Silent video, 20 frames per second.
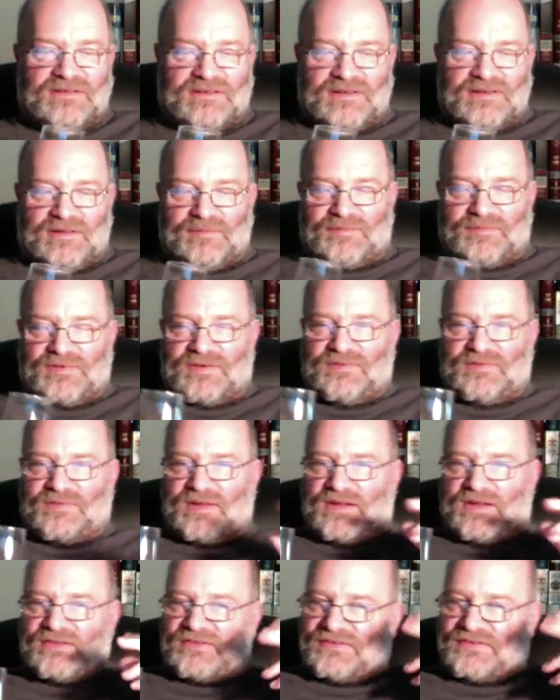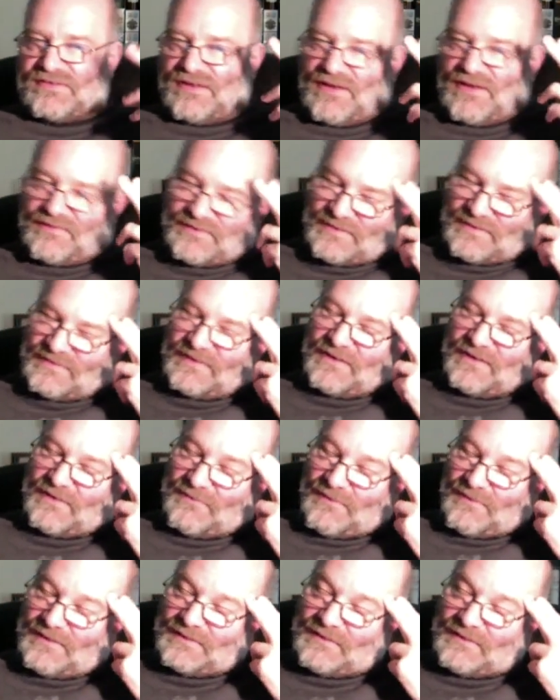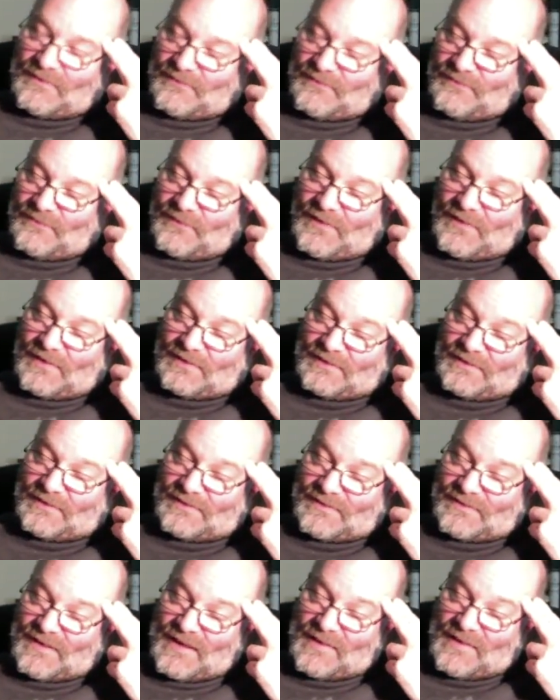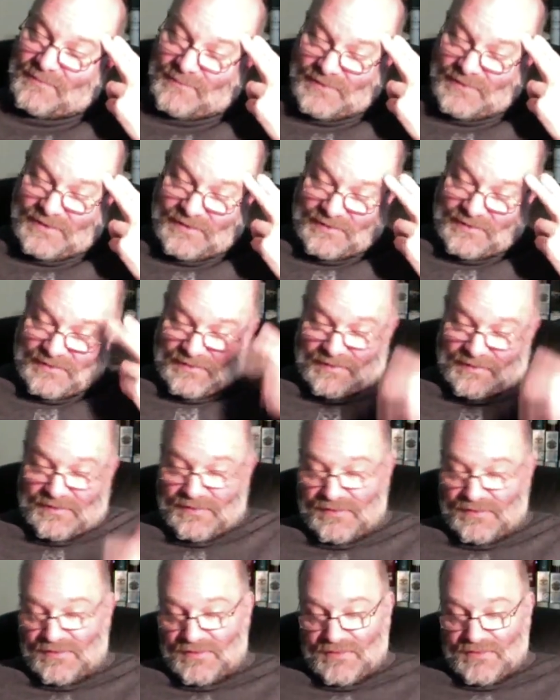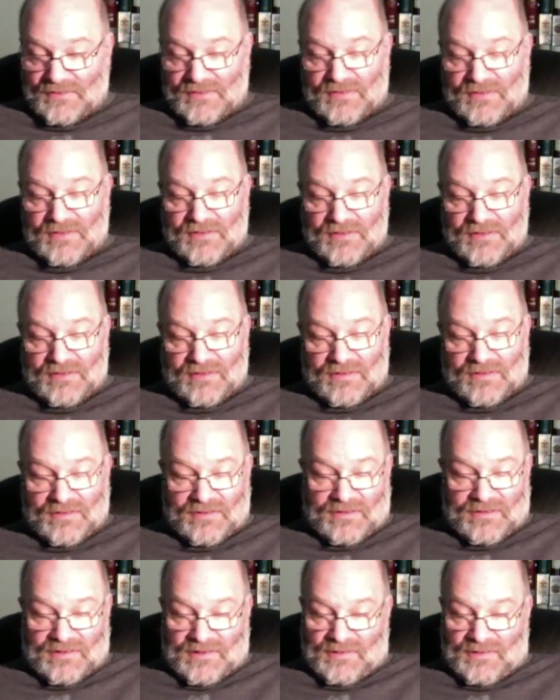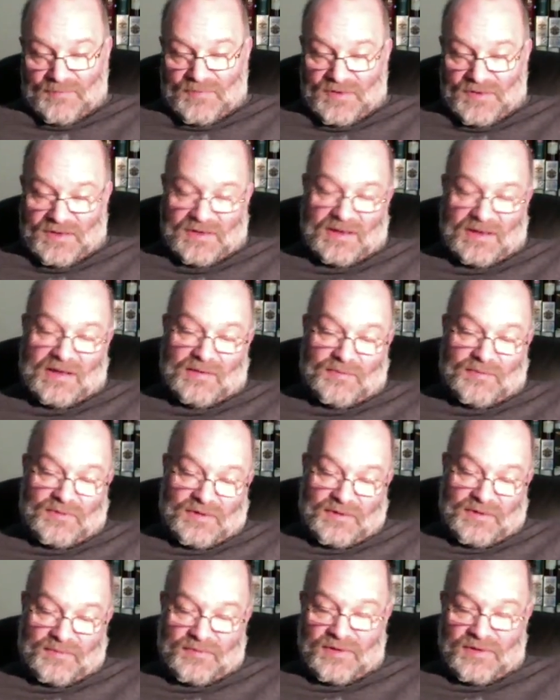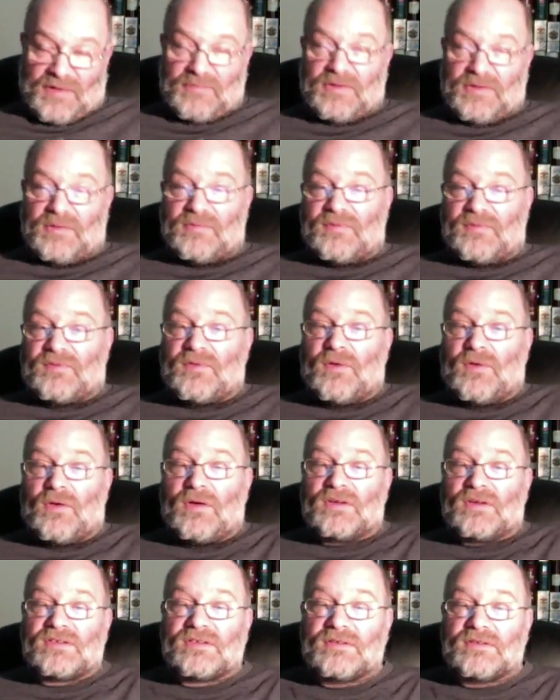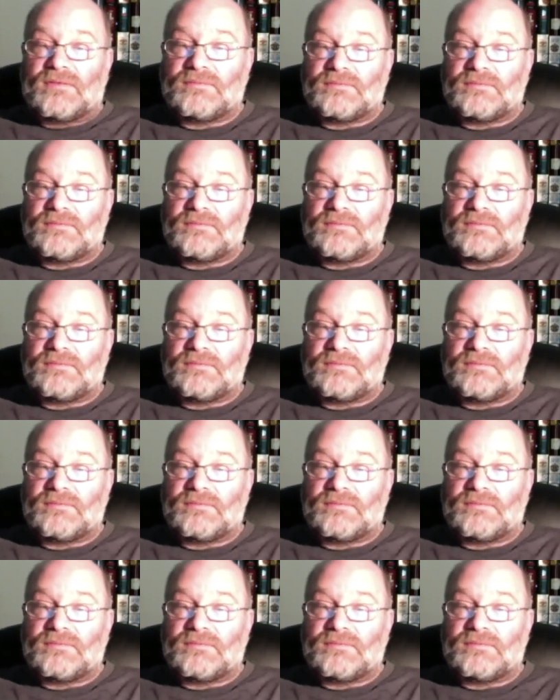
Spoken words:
I have to think, what the fuck does that mean? AP, Alberta Premium, of course.